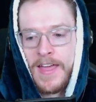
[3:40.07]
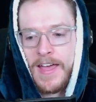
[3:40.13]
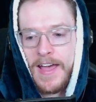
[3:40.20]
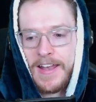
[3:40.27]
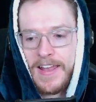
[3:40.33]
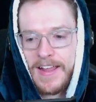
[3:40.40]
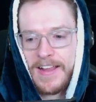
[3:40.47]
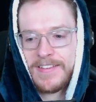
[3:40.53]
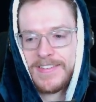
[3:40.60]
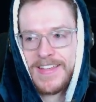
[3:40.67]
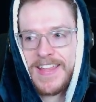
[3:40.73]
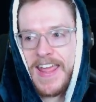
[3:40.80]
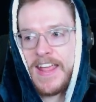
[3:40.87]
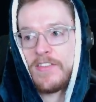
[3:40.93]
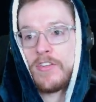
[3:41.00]
And like I said,
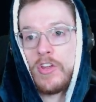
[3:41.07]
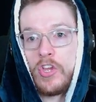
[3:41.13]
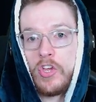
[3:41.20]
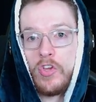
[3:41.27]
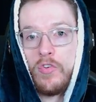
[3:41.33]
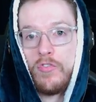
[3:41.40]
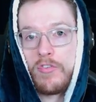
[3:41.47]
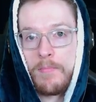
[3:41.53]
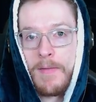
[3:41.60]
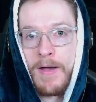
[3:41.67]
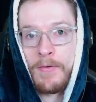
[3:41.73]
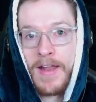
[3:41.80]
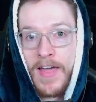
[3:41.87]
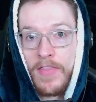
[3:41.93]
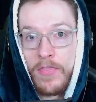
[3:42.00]
there isn't a huge
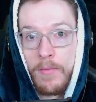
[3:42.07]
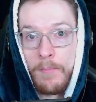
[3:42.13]
amount at the